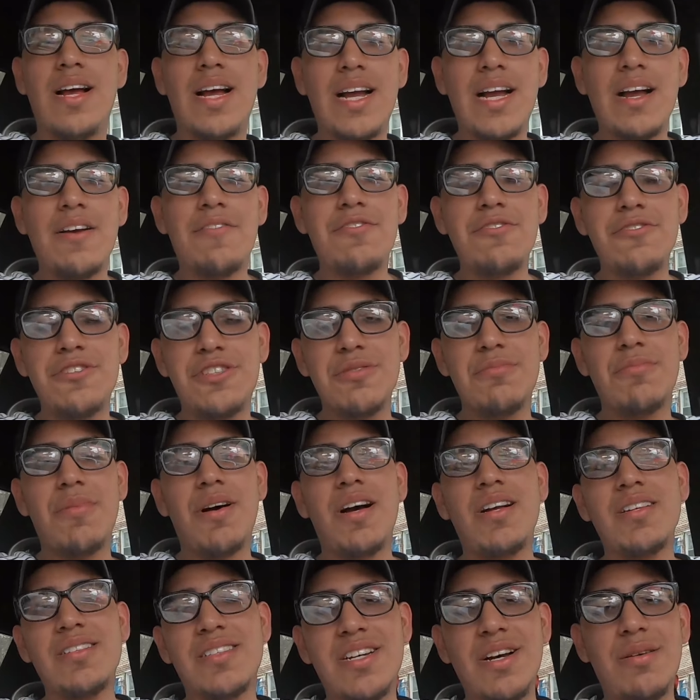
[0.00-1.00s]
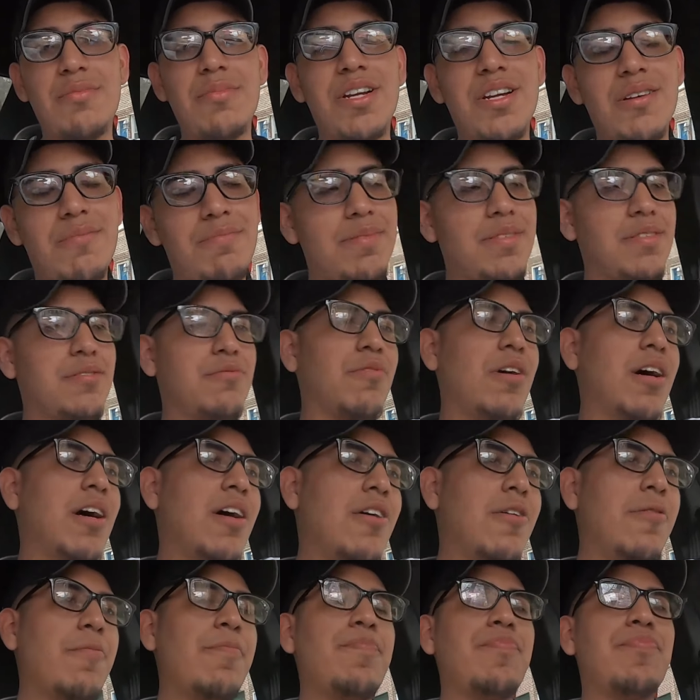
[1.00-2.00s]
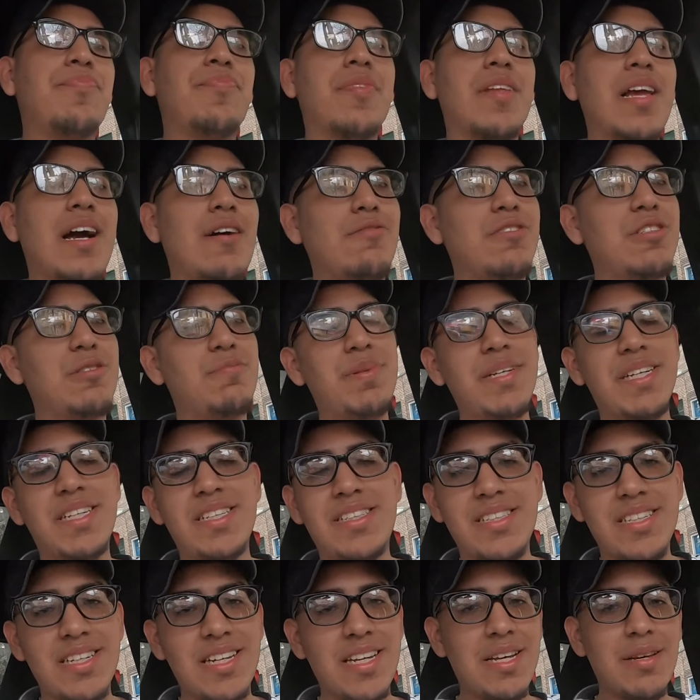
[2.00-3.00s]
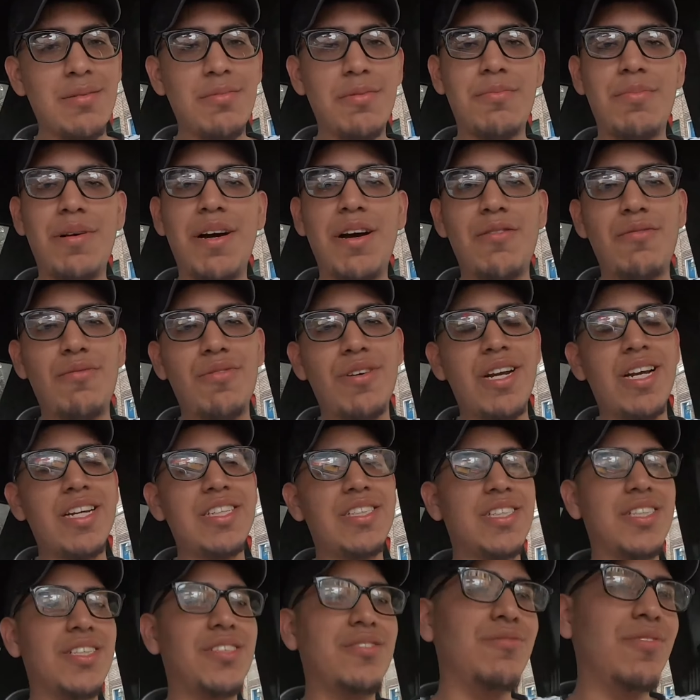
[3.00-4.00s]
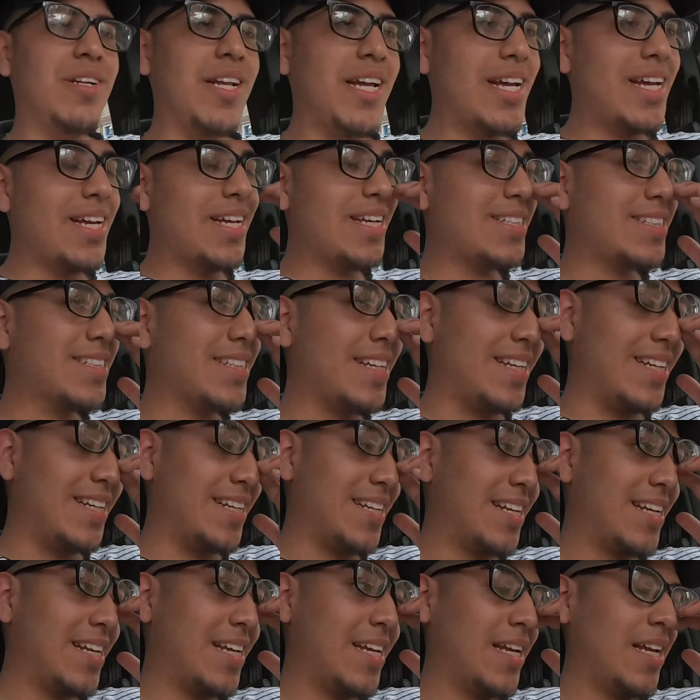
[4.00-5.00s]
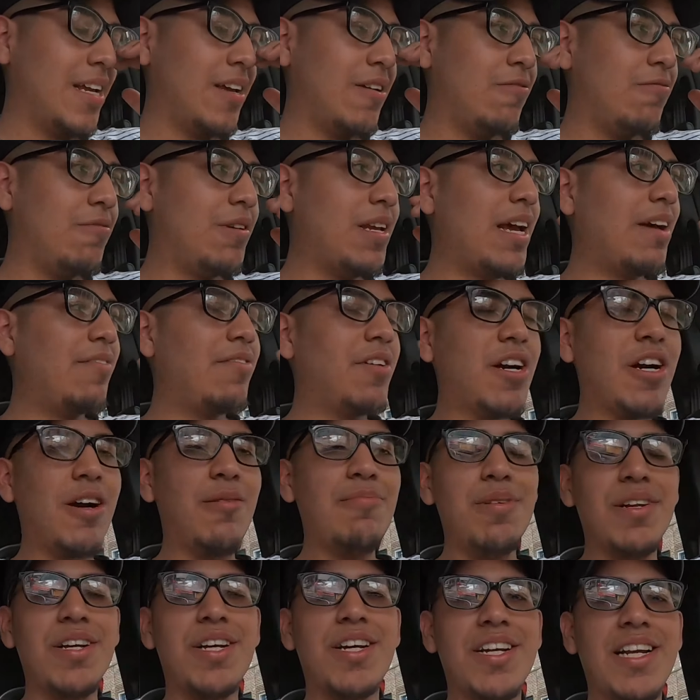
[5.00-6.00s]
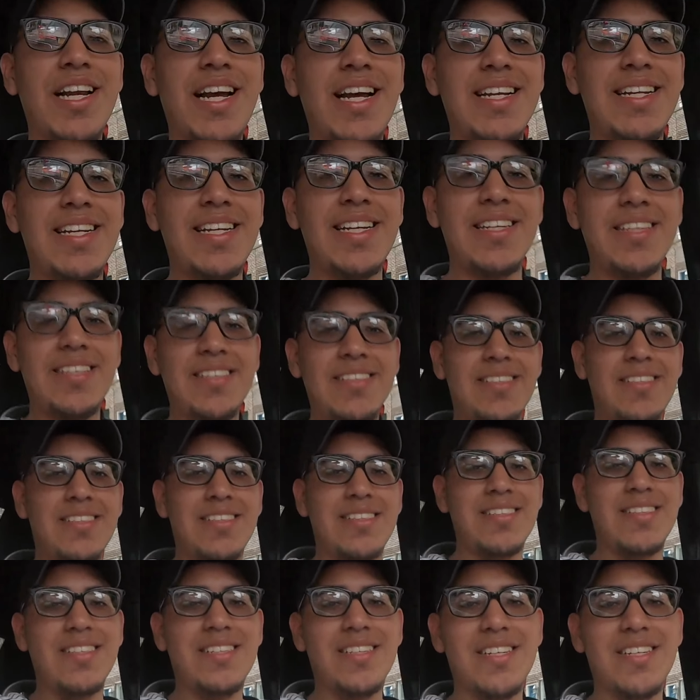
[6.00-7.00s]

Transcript: I got future mods coming up as well. I was speaking to him about what I should do next, and we have a couple of good ideas.